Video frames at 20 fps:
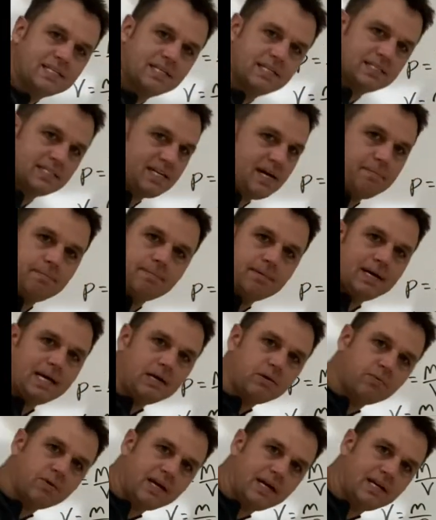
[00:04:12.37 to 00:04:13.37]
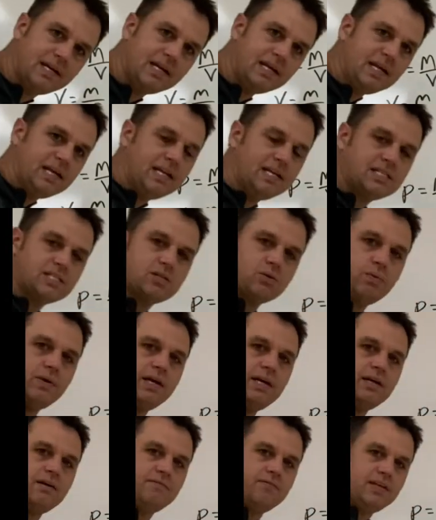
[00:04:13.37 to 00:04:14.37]
it's not my weight, it's the
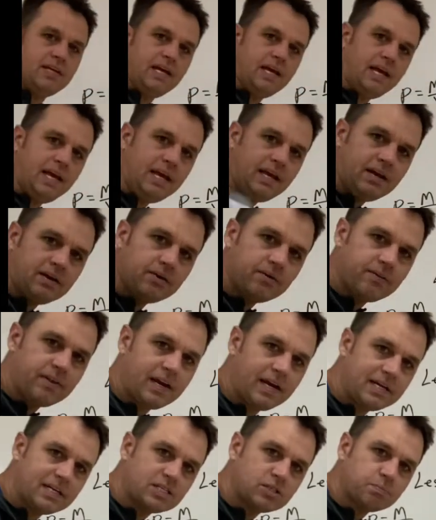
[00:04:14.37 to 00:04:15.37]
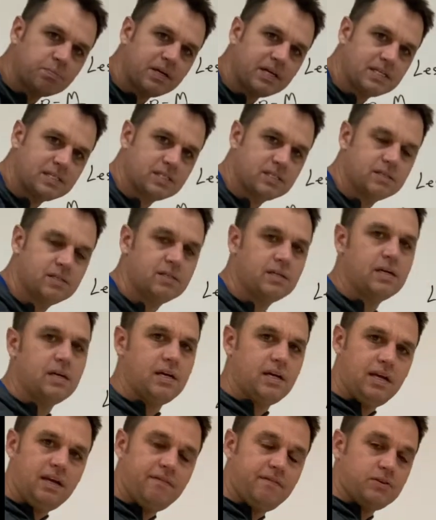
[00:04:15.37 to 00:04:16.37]
weight of the air that I displaced.
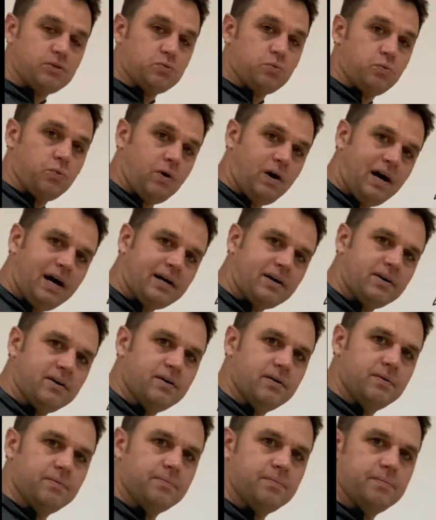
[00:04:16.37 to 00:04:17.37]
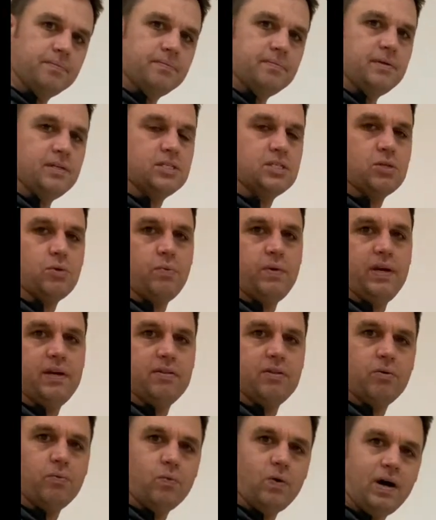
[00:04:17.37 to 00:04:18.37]
If it's water, it's the weight of
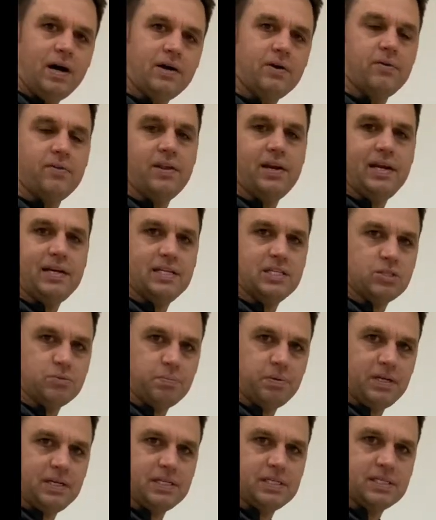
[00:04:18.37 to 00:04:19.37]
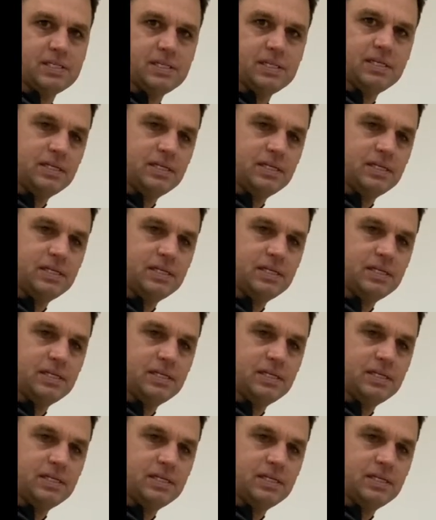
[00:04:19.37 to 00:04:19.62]
the water that I displaced.